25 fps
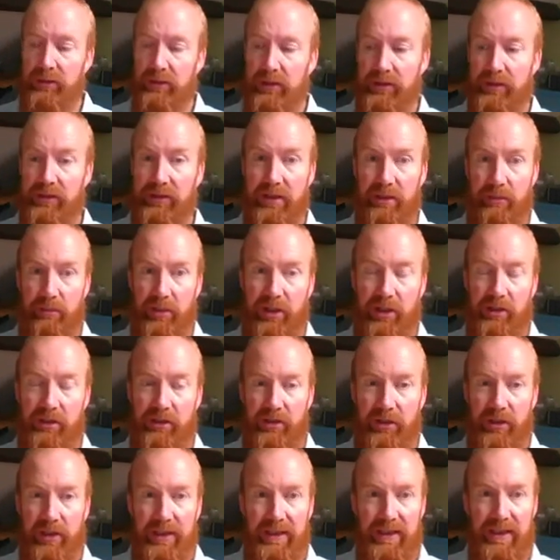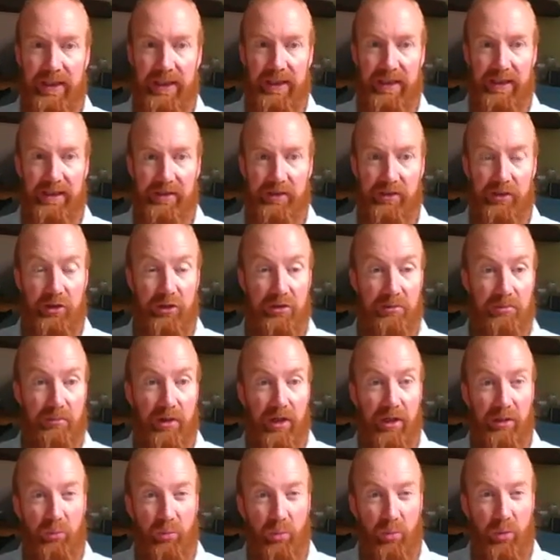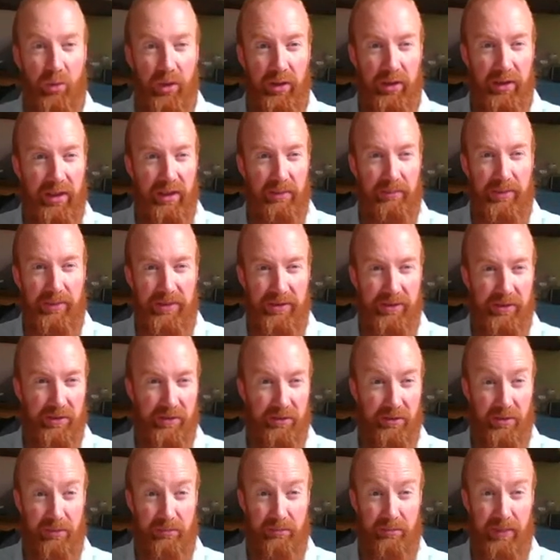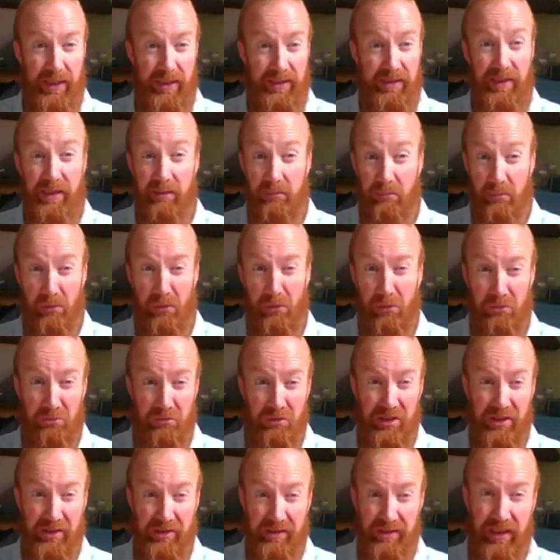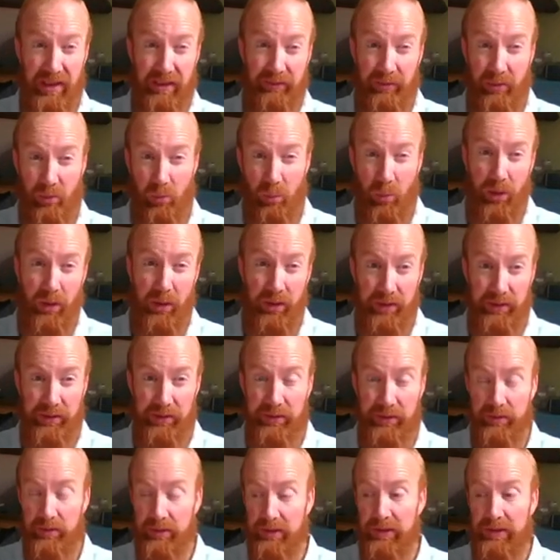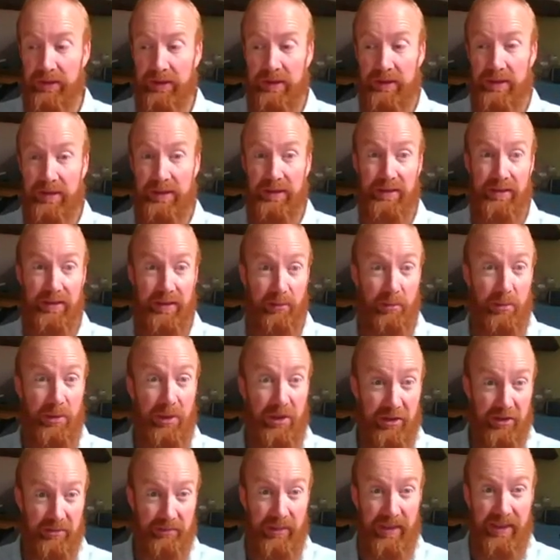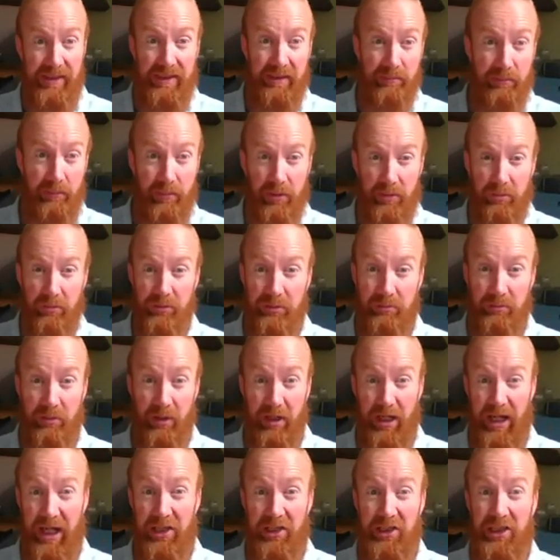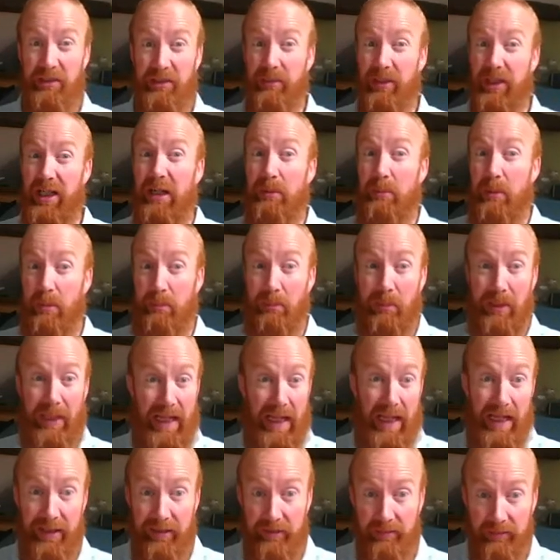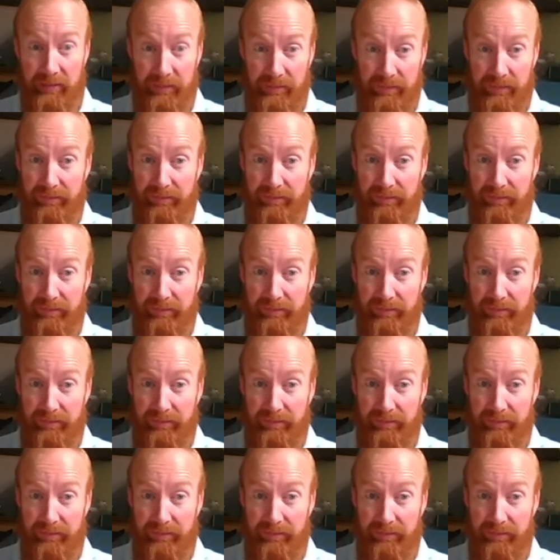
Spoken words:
Some of those ideas you might work up as a sort of basic model to see if it works. Some of those basic models might actually become a plan.